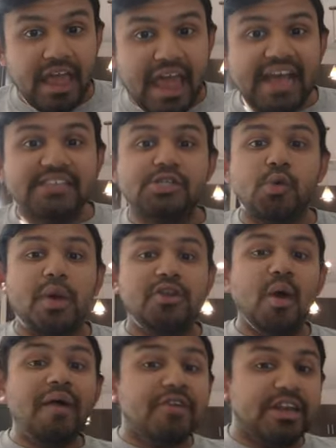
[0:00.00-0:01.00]
And so when
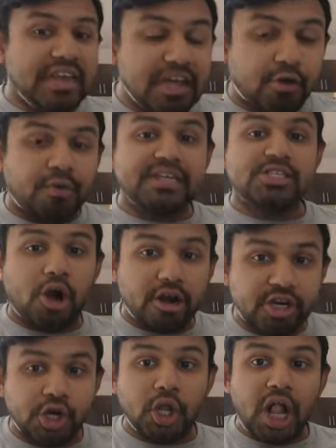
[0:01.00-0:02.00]
you have a decreased
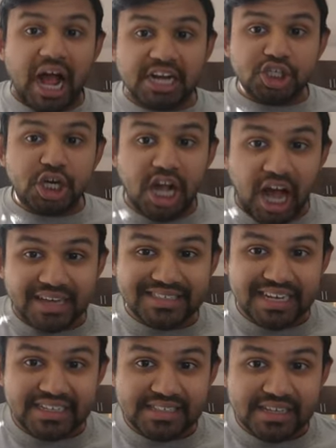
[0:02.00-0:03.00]
arterial oxygen
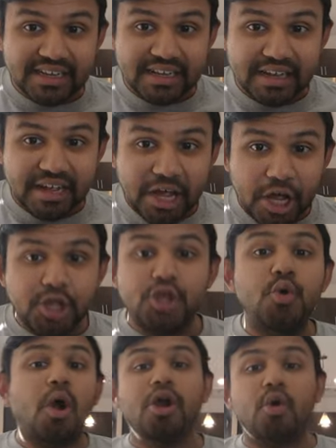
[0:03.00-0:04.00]
content,
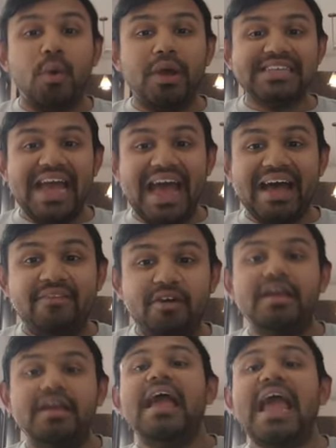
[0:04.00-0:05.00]
you are going to have
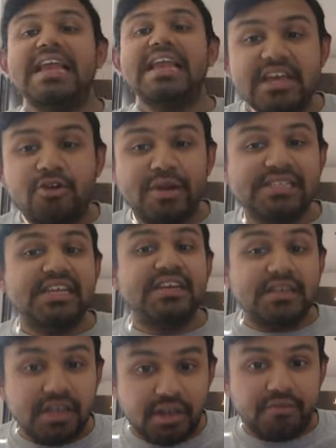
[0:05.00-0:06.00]
a decrease
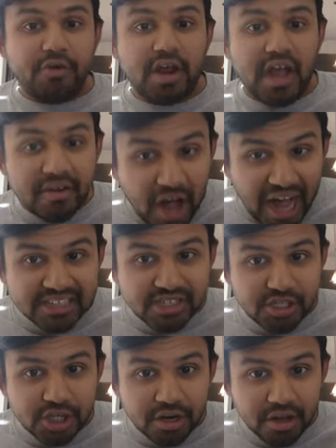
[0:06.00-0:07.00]
in delivery of
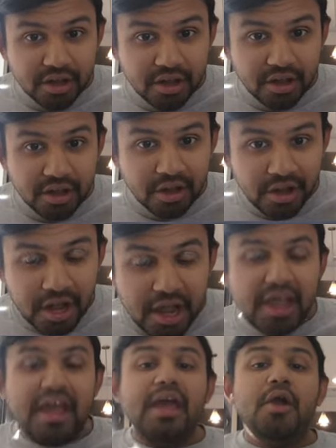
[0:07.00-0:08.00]
oxygen.
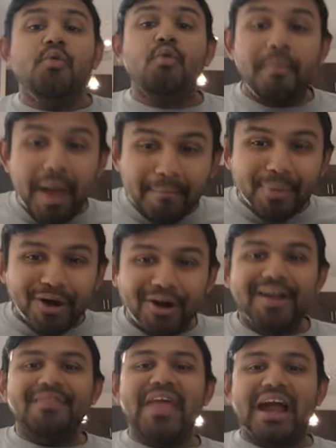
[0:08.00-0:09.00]

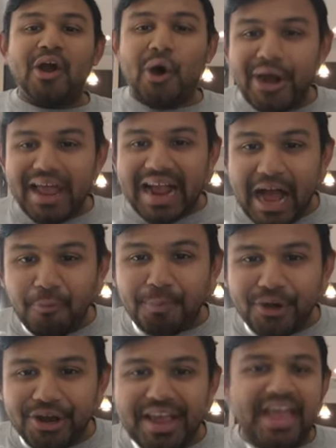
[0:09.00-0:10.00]
Remember that cardiac
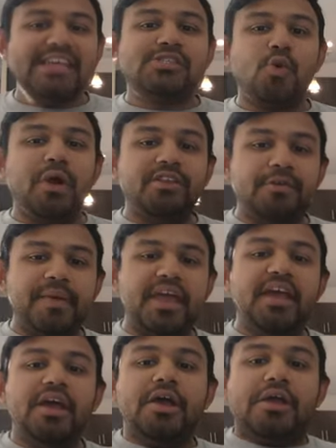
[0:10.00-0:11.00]
output is going to
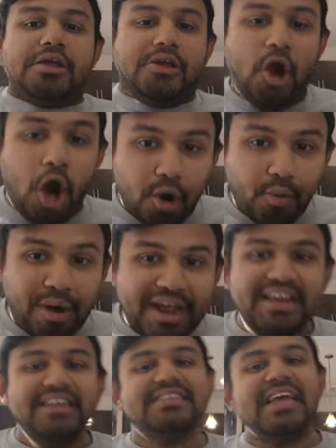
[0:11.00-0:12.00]
be heart
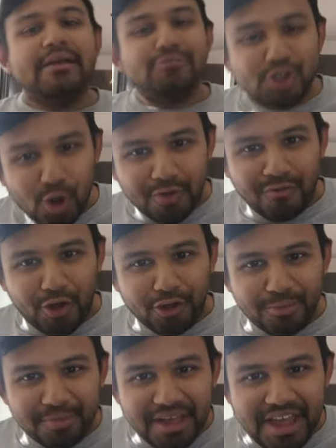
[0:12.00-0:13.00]
rate times stroke
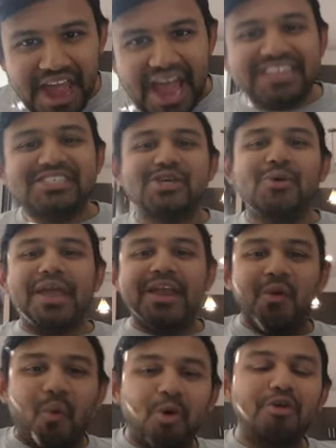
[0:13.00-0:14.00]
volume. And so
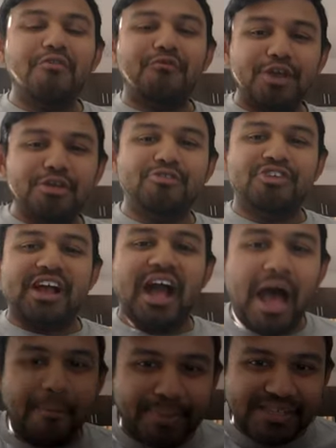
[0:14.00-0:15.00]
in order for you to
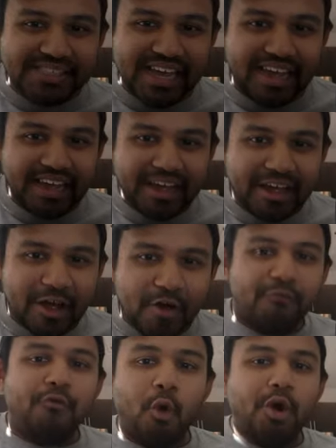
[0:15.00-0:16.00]
compensate
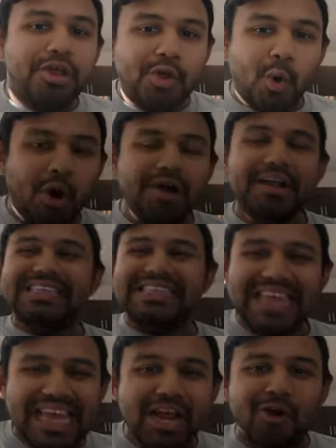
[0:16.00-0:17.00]
for your
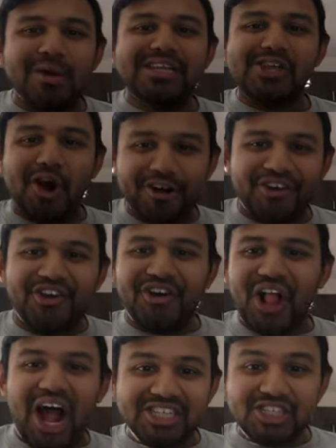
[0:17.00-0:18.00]
decreased
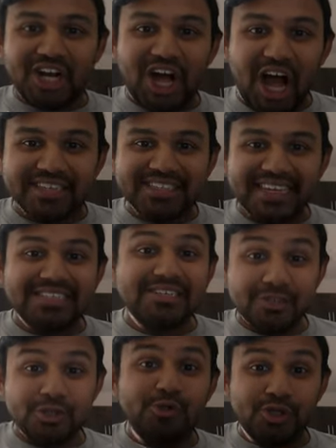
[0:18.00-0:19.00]
arterial oxygen
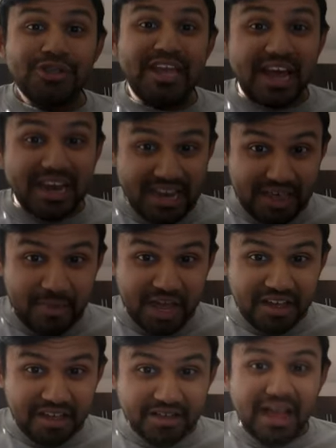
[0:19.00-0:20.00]
content due to the
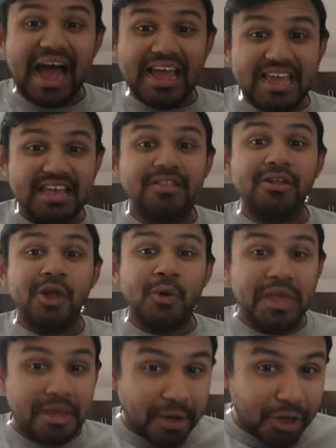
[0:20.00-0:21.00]
anemia, that is the low
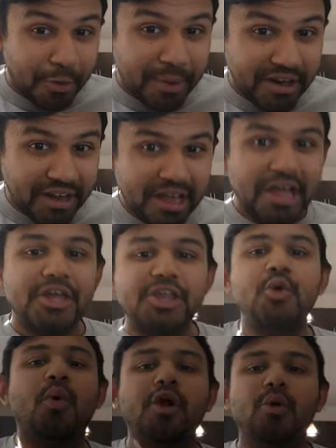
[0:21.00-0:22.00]
hemoglobin,
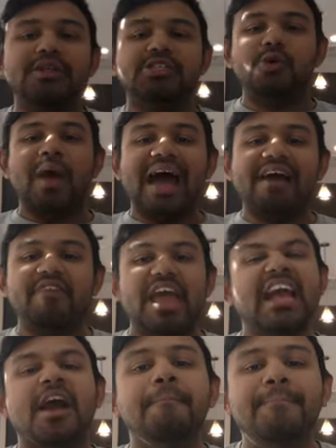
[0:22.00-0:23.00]
you are going to have a
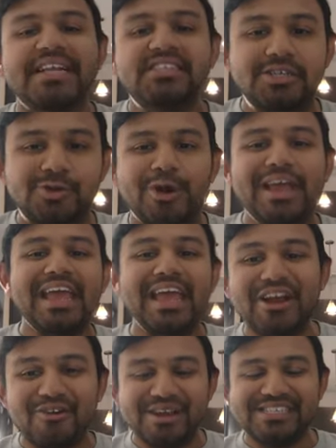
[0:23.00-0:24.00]
compensatory
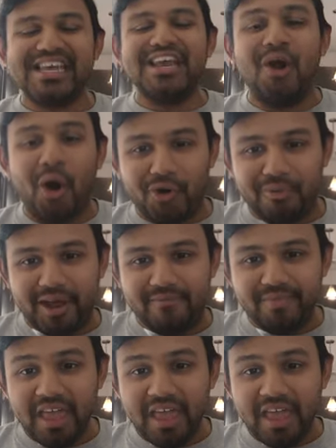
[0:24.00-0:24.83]
increase in heart rate.